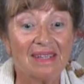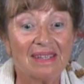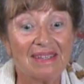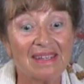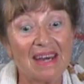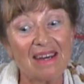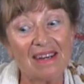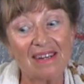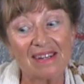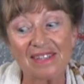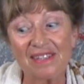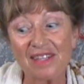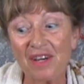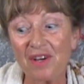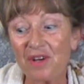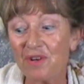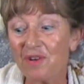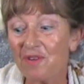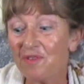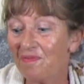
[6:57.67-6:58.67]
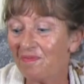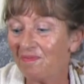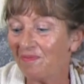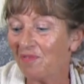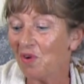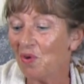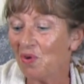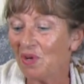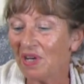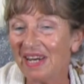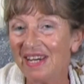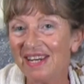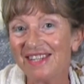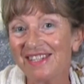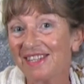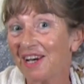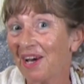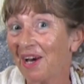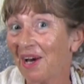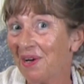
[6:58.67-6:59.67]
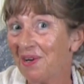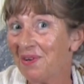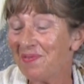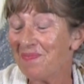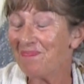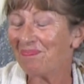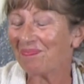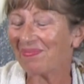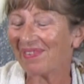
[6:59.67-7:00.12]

So 4 years ago